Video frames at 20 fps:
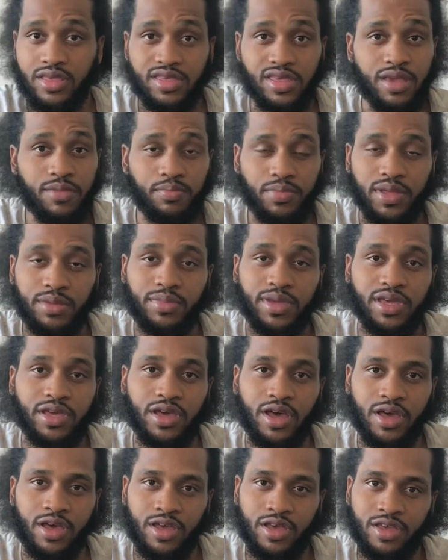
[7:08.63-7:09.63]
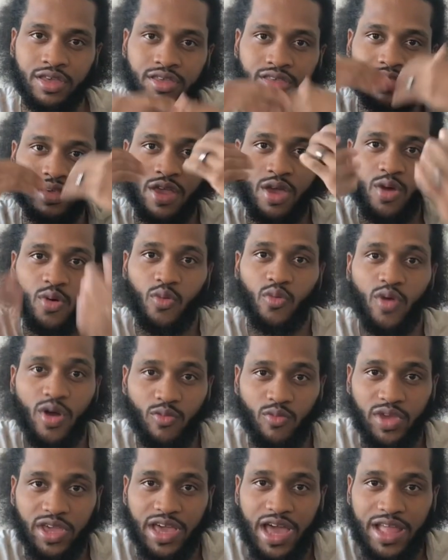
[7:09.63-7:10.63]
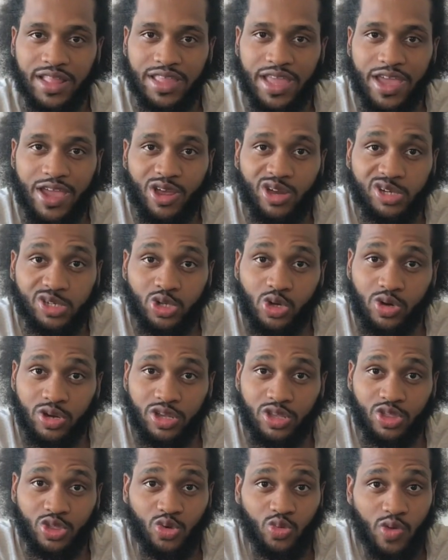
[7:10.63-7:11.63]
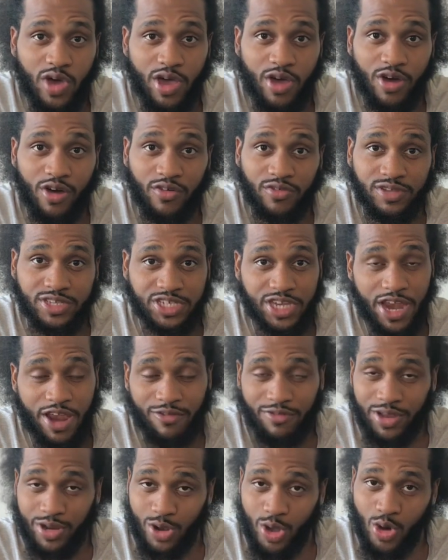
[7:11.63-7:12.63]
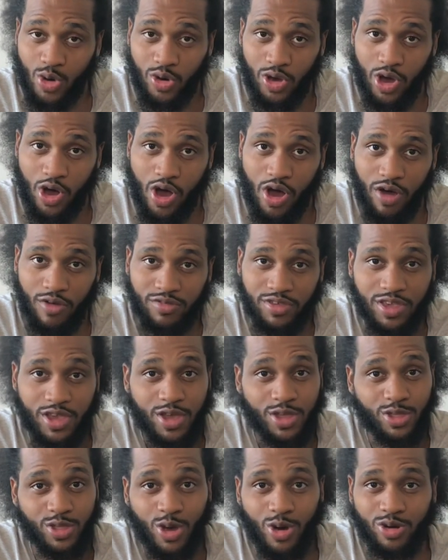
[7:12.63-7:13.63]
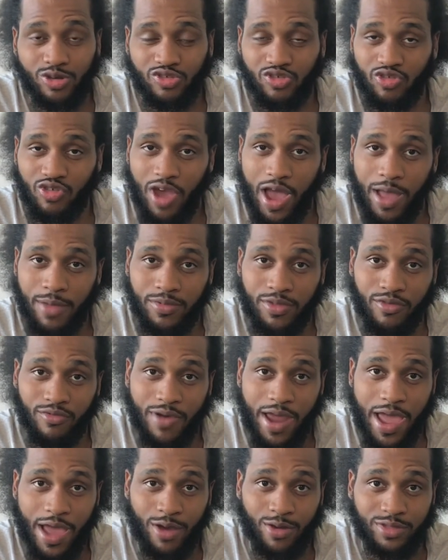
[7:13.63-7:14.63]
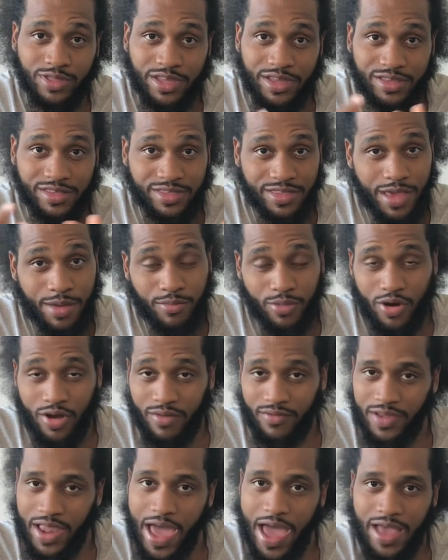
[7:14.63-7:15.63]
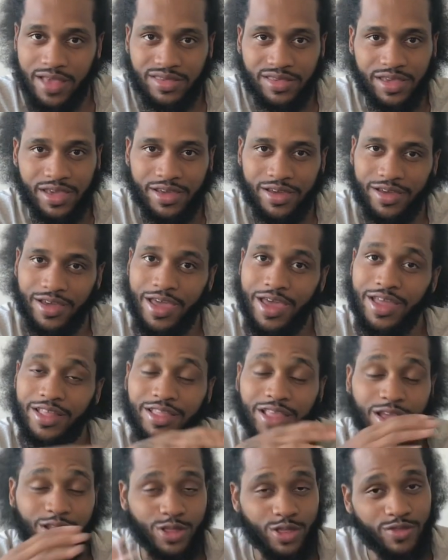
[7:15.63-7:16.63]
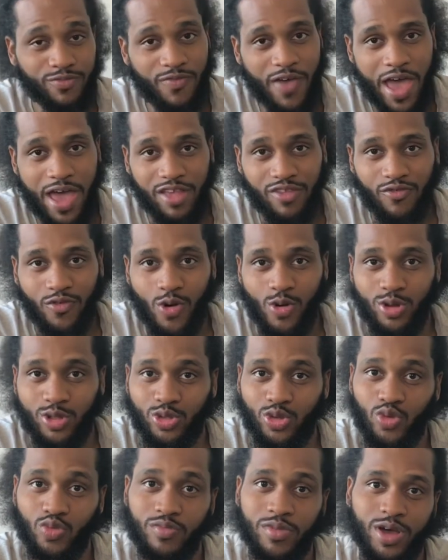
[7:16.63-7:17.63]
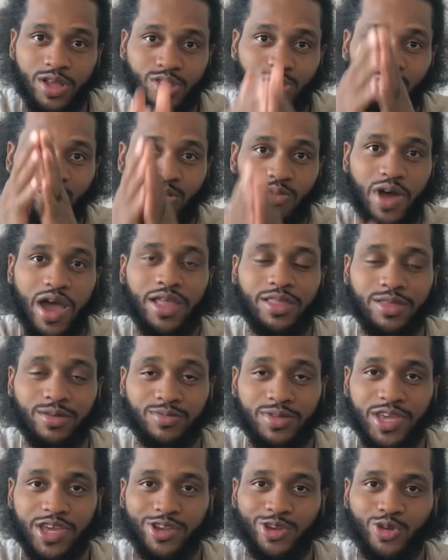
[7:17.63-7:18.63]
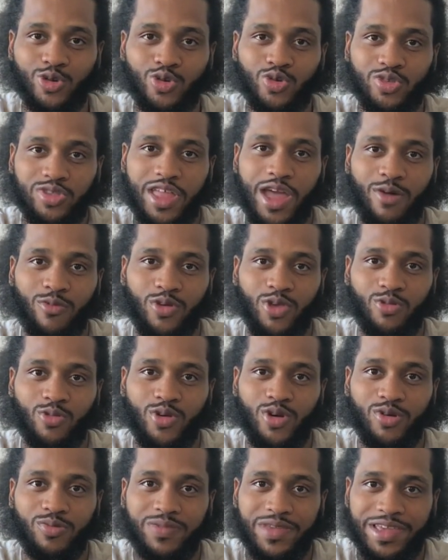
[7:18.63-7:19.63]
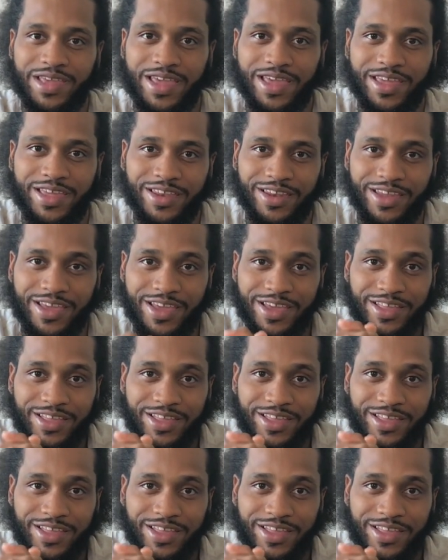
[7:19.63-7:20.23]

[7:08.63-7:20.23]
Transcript: simply because when we got the Air Jordan 12 Cherry Low Golfs, those dropped around December of last year. Then fast forward 2 months, we wound up getting news that we will be getting